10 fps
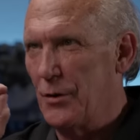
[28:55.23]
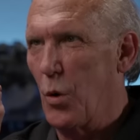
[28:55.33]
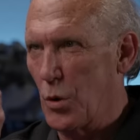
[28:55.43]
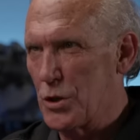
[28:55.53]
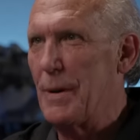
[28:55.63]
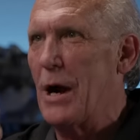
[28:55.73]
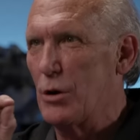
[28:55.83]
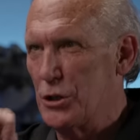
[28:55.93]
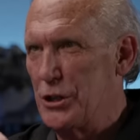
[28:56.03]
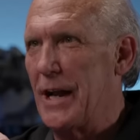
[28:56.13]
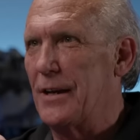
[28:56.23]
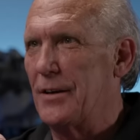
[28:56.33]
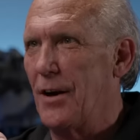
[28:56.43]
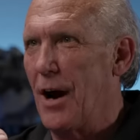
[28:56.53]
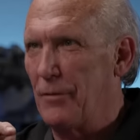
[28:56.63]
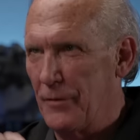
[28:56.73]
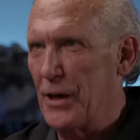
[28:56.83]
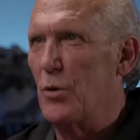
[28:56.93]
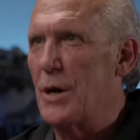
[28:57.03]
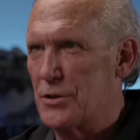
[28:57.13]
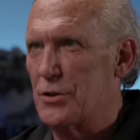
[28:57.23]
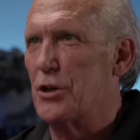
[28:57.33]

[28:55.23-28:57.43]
horsepower jet off of NOS's